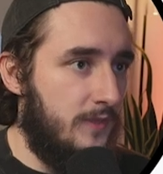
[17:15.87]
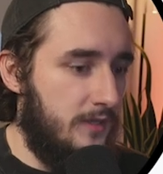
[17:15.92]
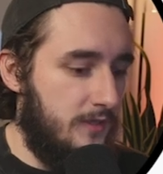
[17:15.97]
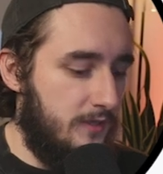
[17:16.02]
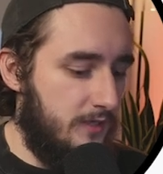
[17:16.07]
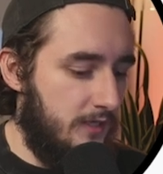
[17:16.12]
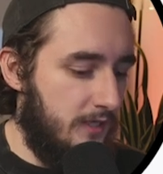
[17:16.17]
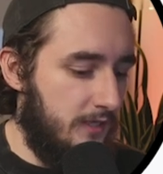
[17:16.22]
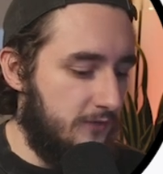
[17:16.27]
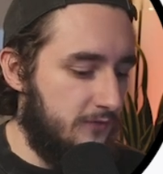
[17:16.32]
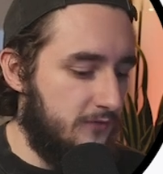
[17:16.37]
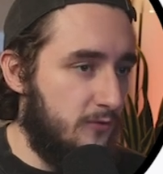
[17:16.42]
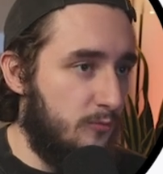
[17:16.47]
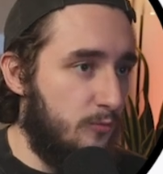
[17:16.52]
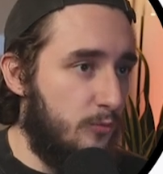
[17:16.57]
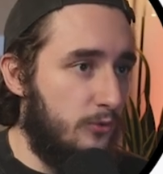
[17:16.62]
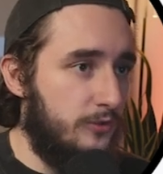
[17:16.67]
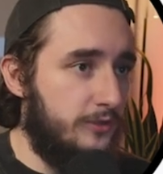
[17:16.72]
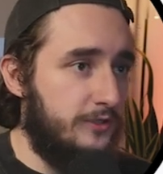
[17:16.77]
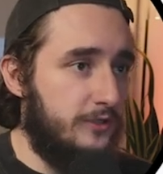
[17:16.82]
And this will
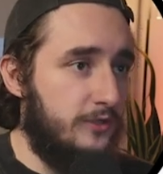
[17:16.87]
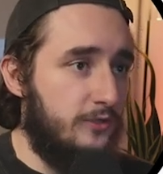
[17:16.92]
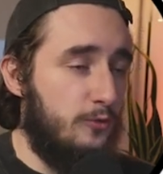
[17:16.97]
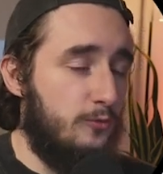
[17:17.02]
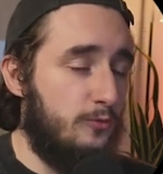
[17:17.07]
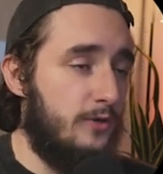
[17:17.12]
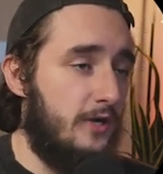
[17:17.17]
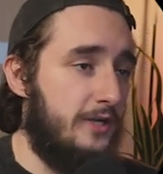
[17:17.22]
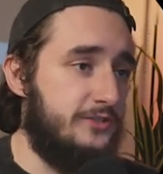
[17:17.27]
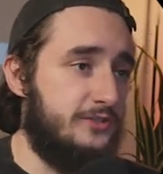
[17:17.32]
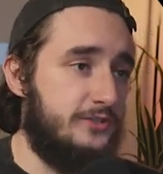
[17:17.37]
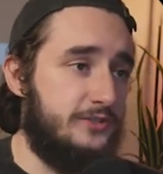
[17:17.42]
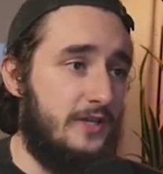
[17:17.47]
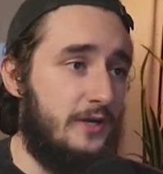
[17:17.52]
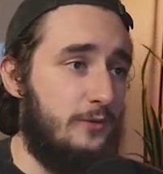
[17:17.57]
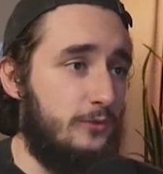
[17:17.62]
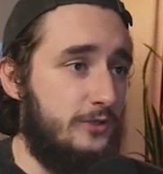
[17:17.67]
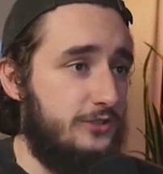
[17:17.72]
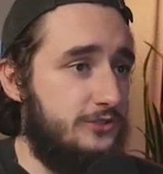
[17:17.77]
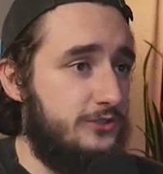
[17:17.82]
pull in the new projects
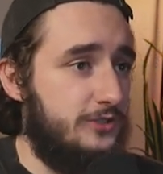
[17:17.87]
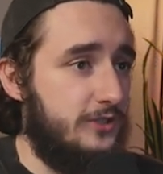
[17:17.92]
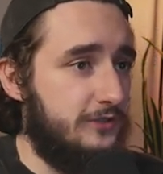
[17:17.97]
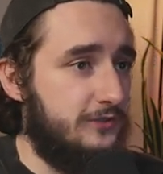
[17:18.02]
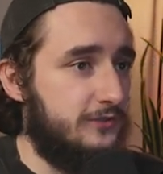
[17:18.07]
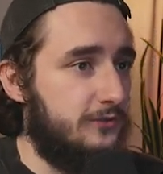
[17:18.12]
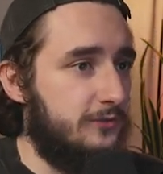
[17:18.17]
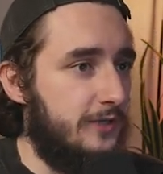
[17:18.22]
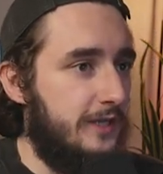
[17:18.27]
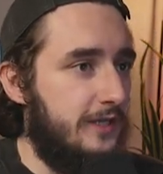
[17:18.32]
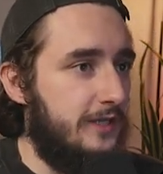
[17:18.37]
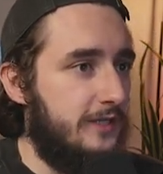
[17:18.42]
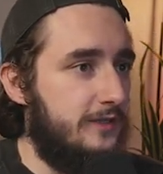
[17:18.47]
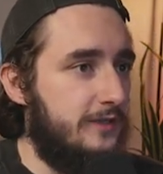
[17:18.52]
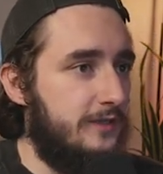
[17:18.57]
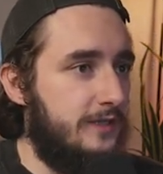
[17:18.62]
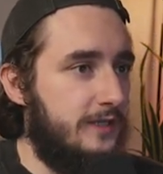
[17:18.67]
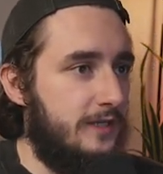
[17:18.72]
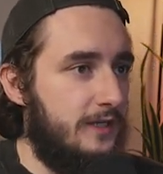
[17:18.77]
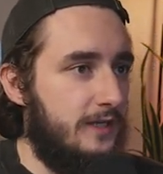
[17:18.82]
that we just created.
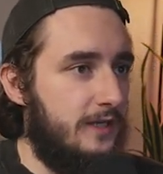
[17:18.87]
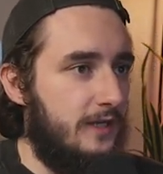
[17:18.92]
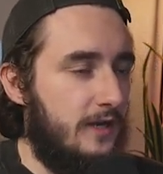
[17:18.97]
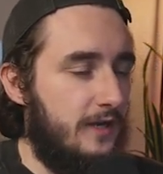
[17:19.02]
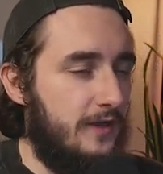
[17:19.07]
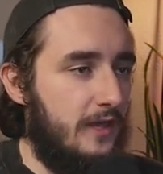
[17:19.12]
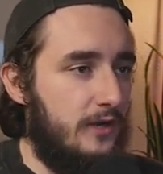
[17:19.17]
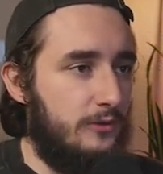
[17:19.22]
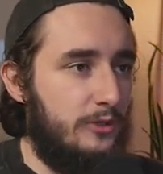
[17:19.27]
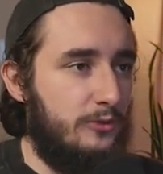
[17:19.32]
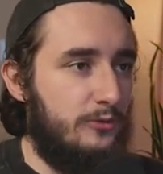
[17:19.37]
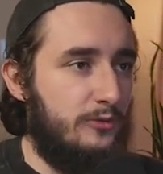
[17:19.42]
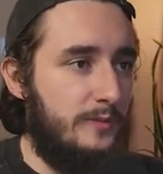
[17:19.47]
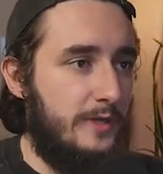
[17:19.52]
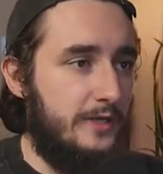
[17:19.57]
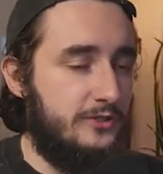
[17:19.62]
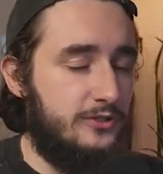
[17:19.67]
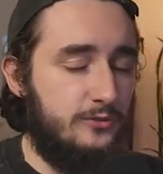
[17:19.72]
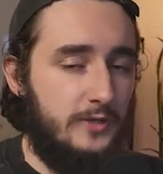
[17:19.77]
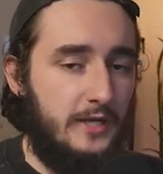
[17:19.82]
That way we
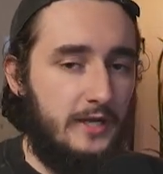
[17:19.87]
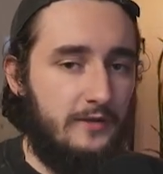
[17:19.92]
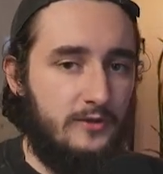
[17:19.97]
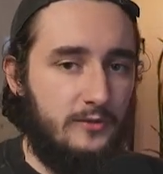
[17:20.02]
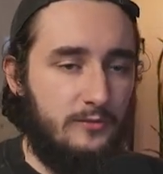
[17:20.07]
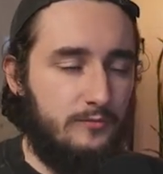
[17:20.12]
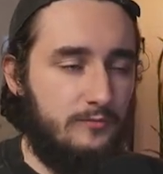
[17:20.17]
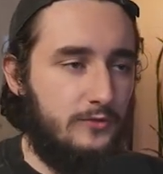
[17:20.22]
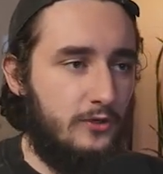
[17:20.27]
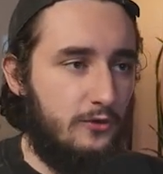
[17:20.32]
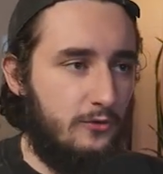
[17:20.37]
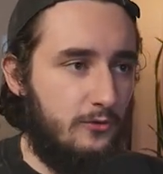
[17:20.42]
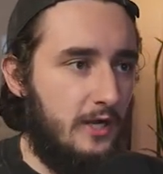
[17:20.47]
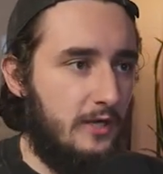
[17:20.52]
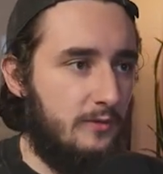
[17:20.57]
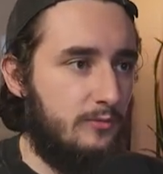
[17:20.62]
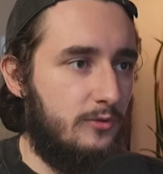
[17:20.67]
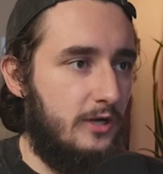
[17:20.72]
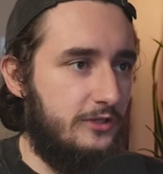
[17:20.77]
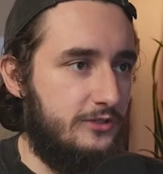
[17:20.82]
make sure we have the
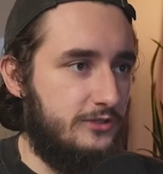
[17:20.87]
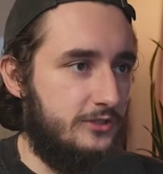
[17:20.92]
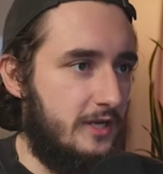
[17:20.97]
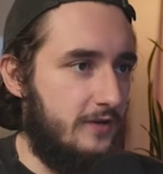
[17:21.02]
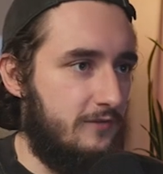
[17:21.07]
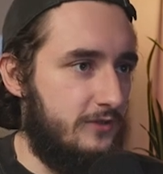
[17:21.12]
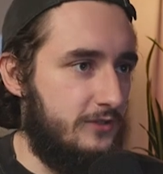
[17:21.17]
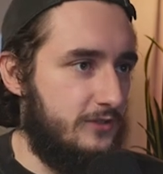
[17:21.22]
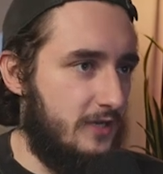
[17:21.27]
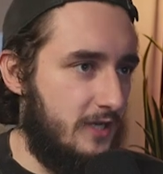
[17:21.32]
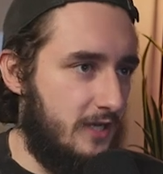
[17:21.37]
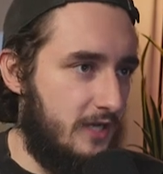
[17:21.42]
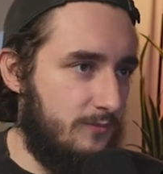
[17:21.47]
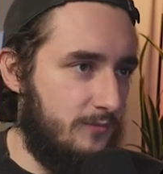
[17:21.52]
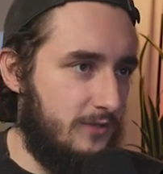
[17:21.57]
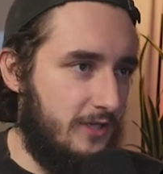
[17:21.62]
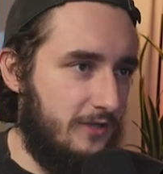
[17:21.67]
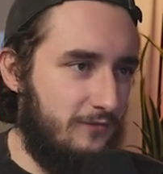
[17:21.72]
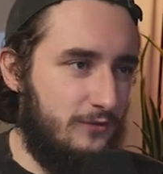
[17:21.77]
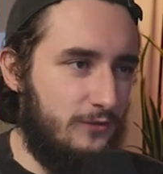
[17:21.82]
correct project every time.
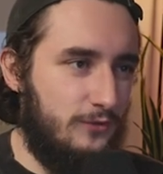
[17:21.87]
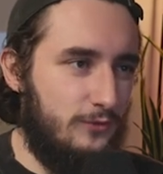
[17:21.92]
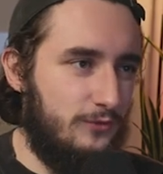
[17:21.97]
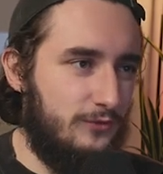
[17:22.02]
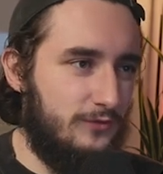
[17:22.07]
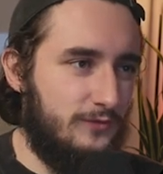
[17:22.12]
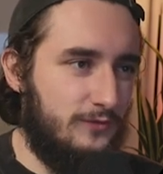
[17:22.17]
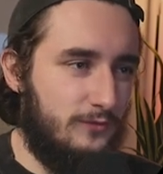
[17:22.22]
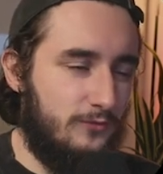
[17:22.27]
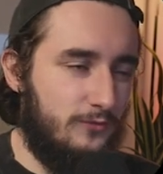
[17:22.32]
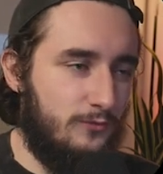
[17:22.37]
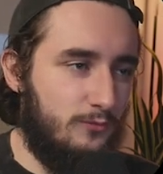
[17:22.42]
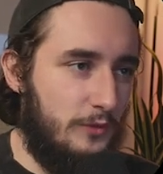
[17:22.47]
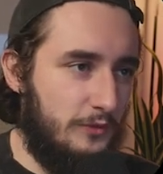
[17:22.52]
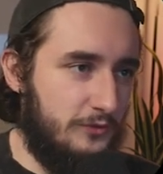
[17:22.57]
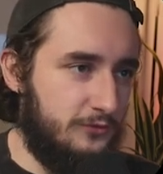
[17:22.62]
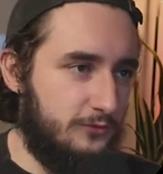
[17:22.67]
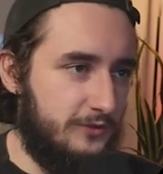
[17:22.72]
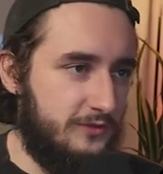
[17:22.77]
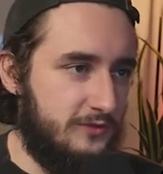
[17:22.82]
If you use
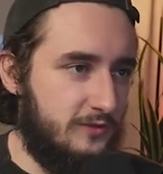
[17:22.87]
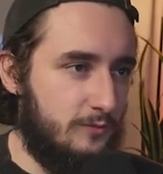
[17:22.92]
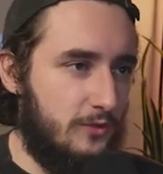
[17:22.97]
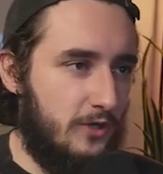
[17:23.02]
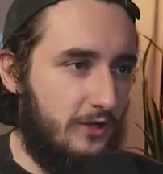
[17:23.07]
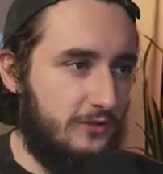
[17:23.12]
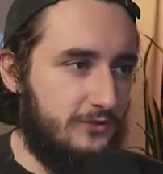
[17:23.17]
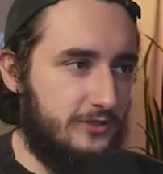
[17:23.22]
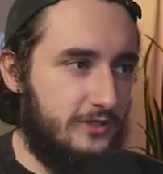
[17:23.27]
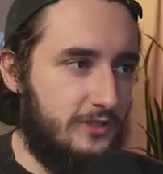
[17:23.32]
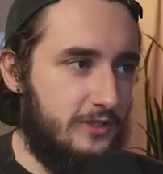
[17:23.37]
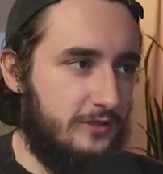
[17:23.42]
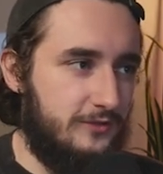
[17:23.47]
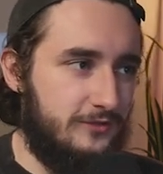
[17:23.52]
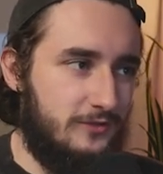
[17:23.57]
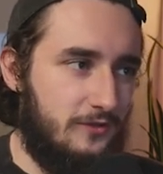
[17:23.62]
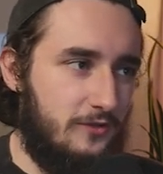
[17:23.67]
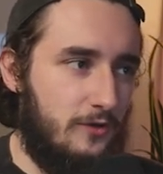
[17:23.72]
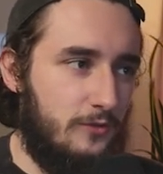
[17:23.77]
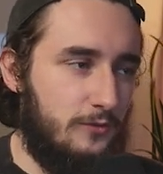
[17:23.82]
most recent project here, it
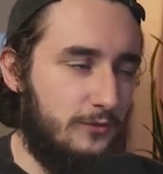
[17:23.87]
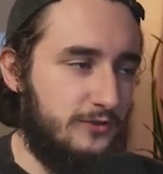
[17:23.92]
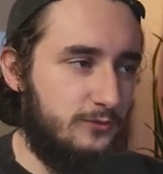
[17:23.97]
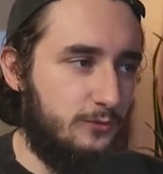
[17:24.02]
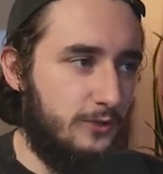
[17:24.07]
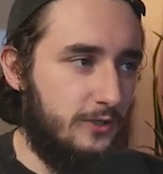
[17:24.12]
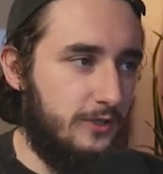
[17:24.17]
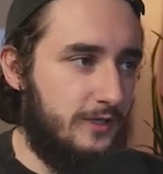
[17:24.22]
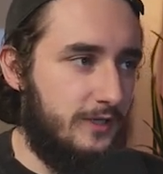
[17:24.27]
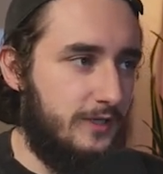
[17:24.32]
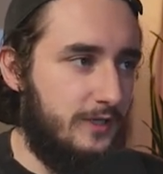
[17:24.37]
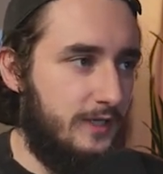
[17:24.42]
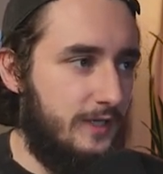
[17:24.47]
doesn't always work